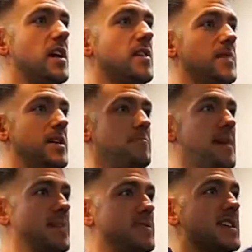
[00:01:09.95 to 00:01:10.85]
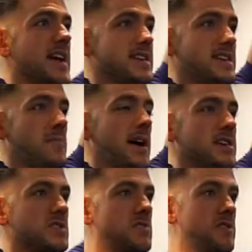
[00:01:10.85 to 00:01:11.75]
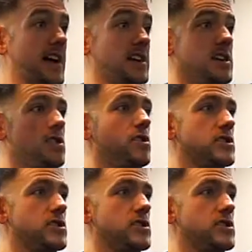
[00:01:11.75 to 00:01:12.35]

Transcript: and I've made many mistakes in the past where I've actually